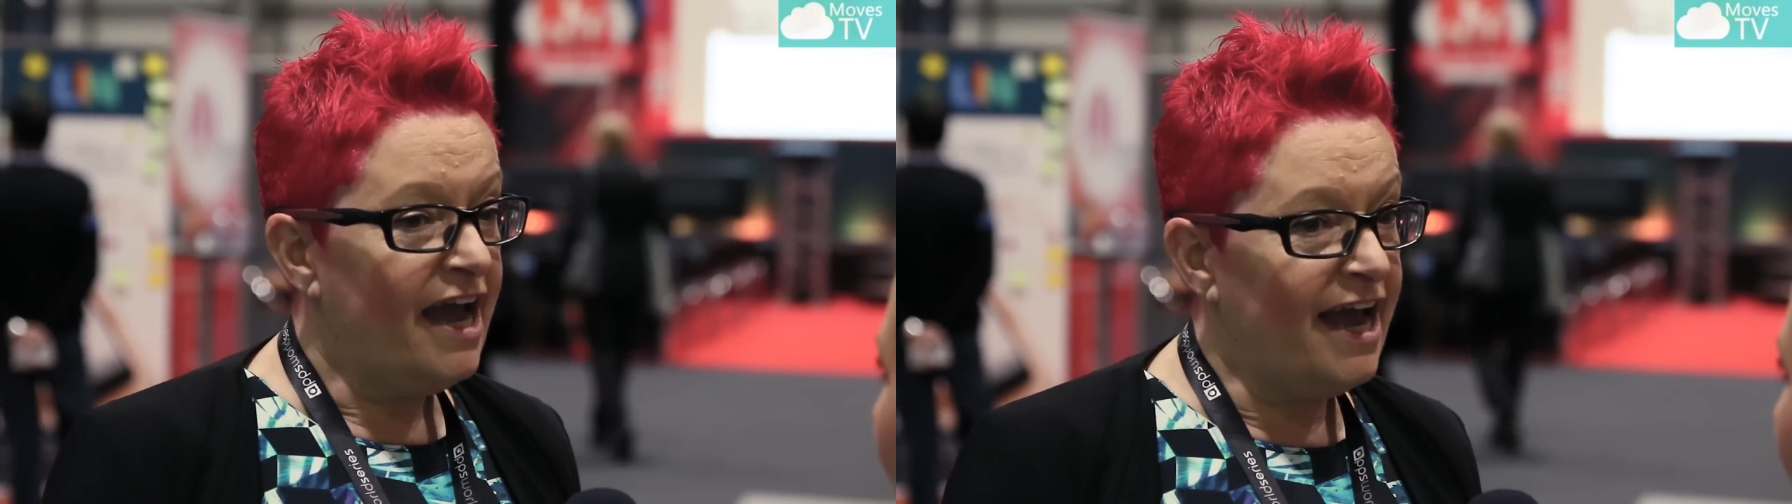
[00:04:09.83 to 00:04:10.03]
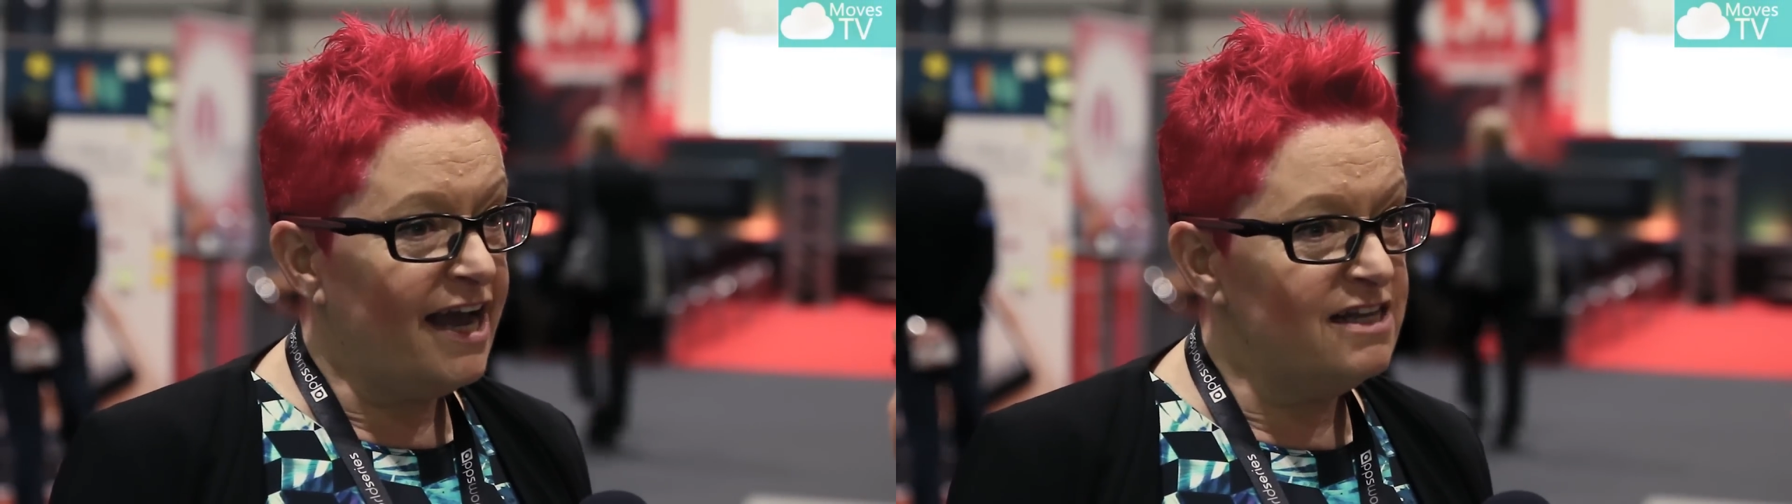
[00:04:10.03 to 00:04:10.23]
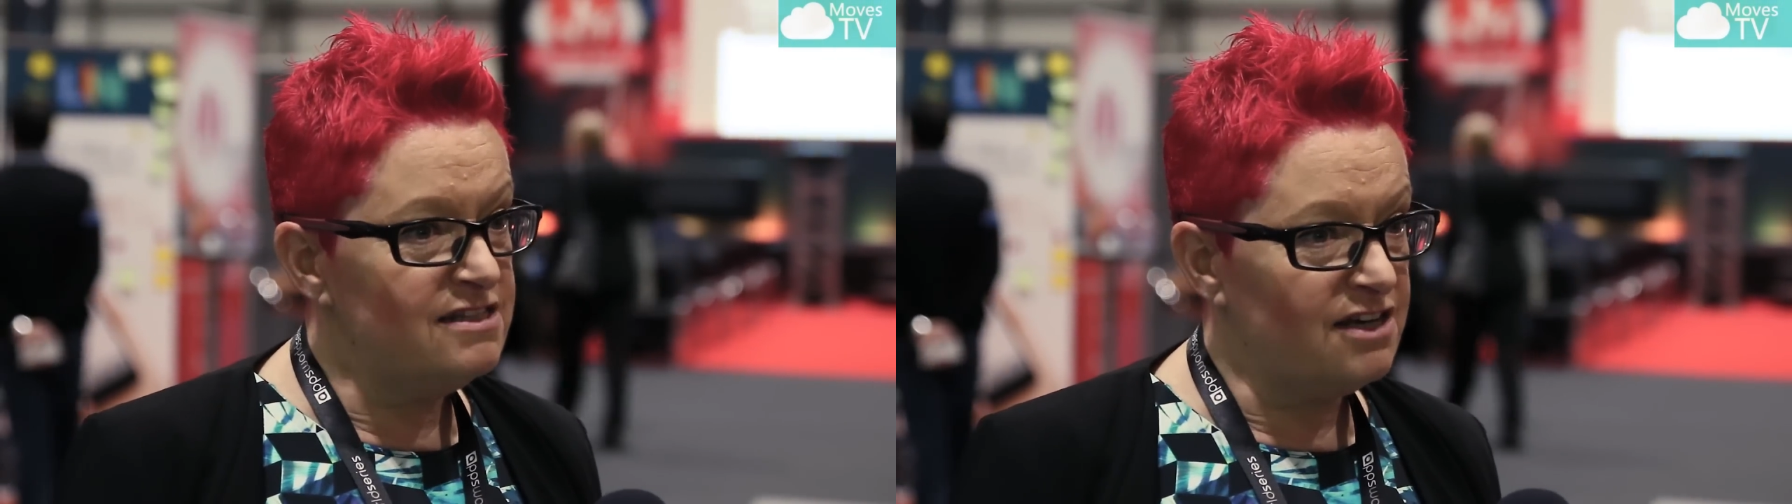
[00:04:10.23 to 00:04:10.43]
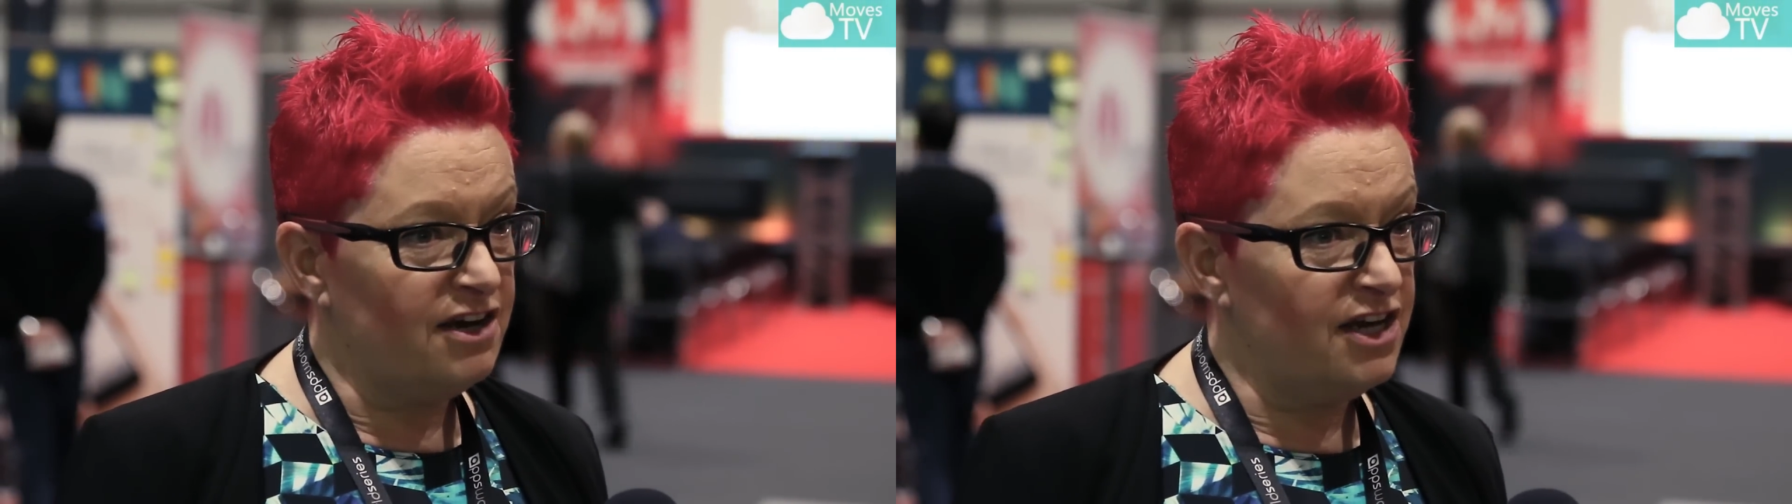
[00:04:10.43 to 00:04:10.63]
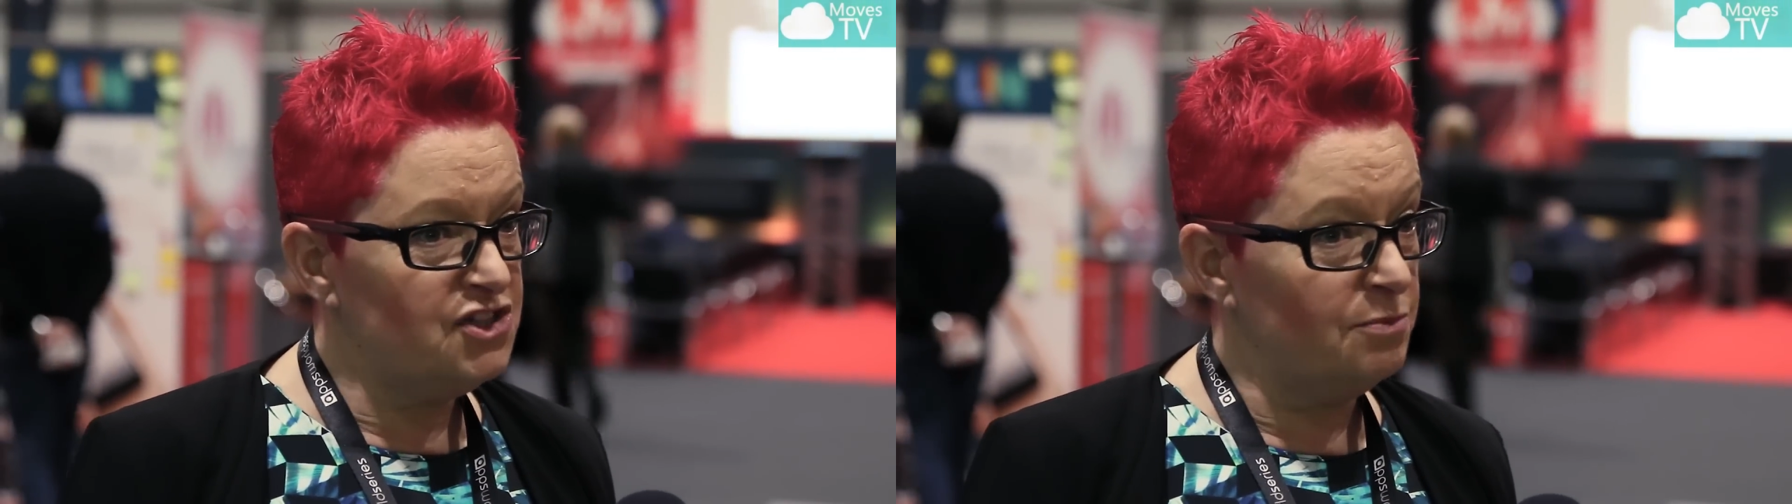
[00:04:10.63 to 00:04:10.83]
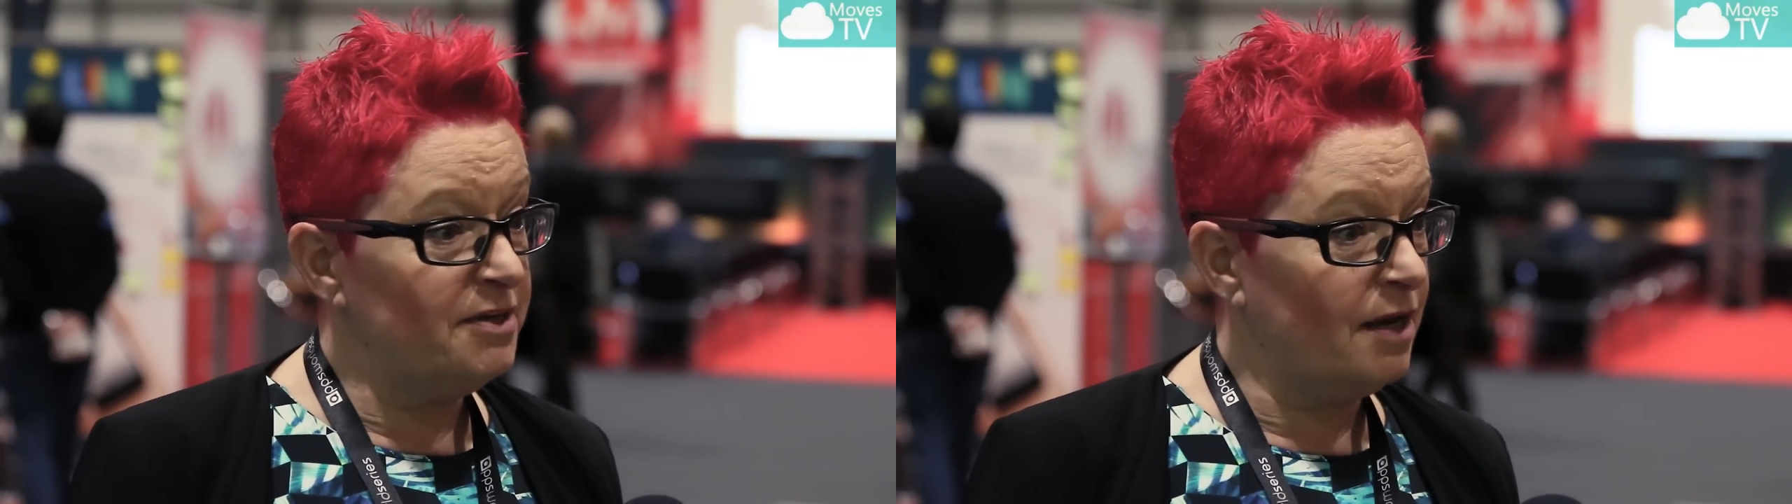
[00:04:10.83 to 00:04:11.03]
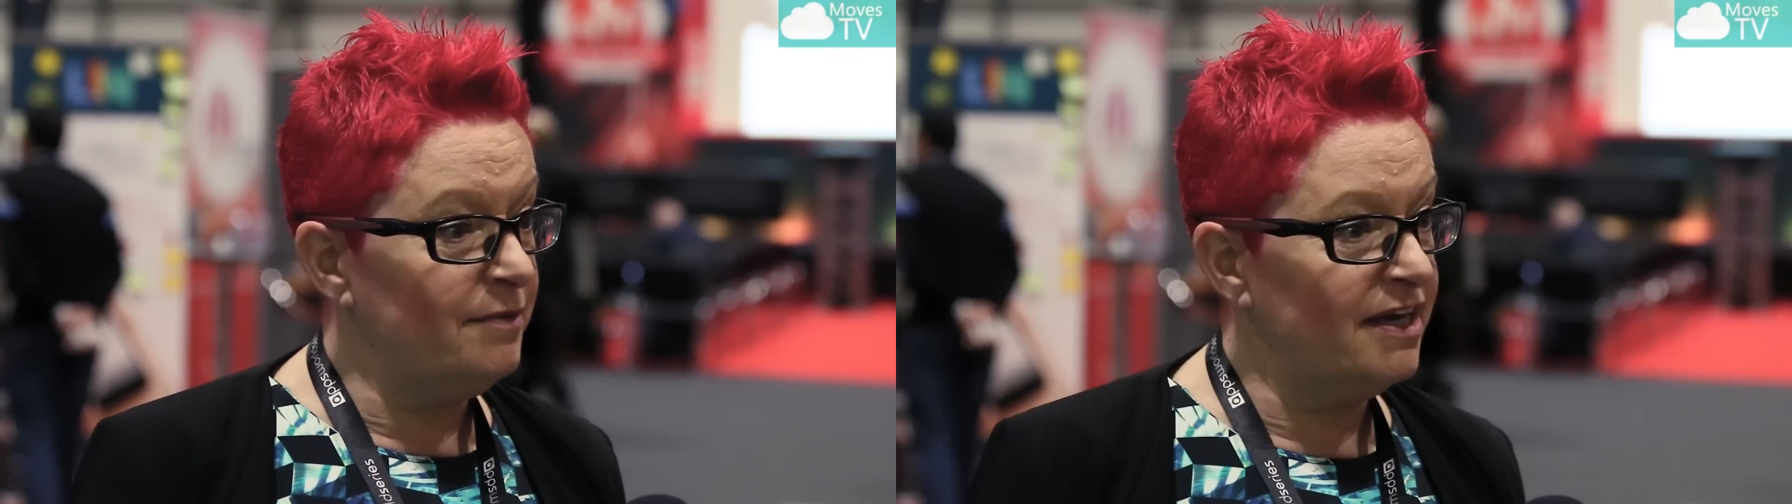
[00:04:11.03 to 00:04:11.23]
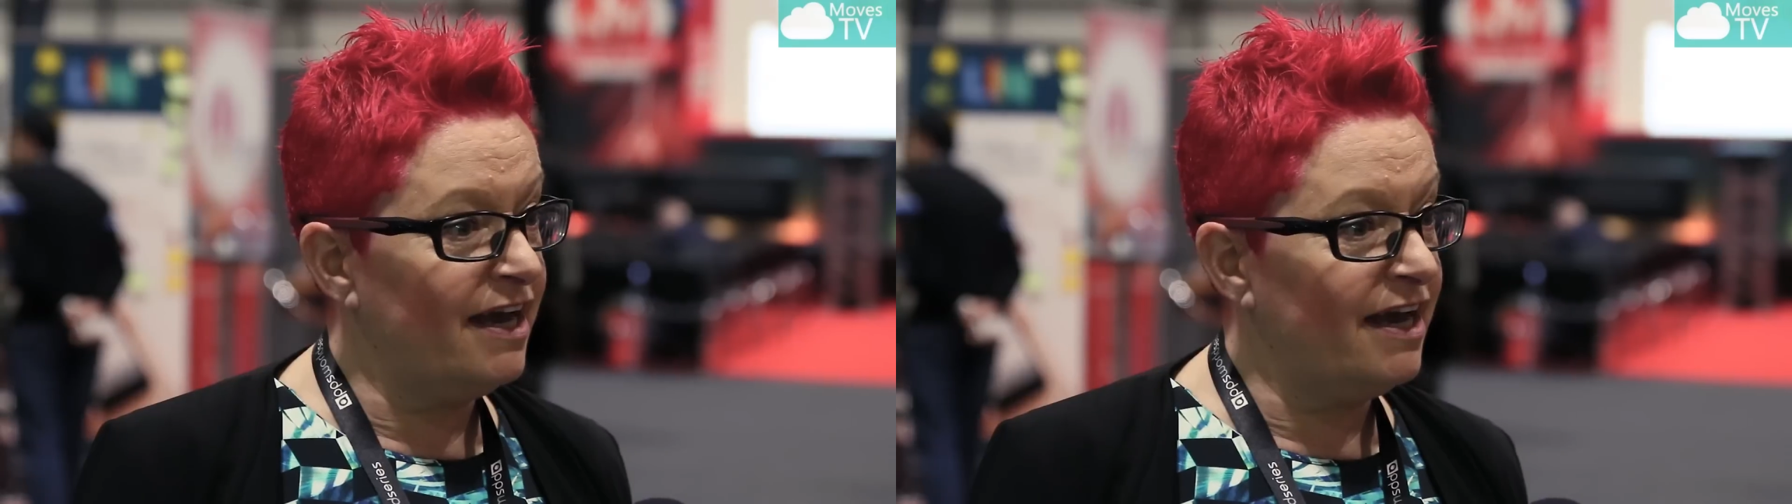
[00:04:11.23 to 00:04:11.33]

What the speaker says: and it should be coming